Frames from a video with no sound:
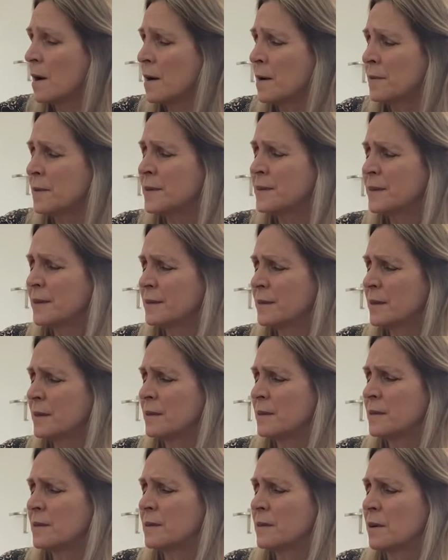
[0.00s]
this
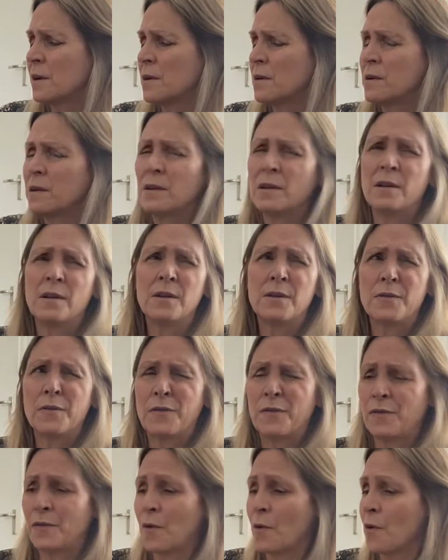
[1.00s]
incense is called
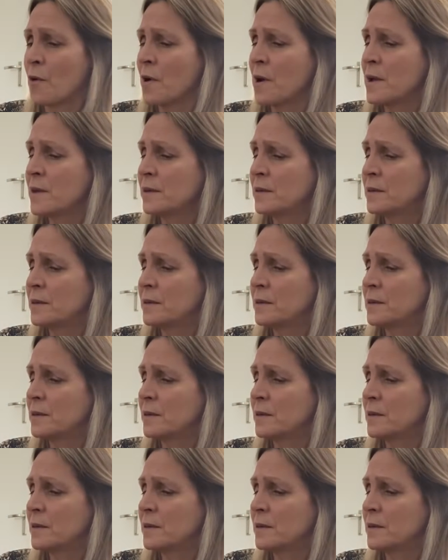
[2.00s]
Forest,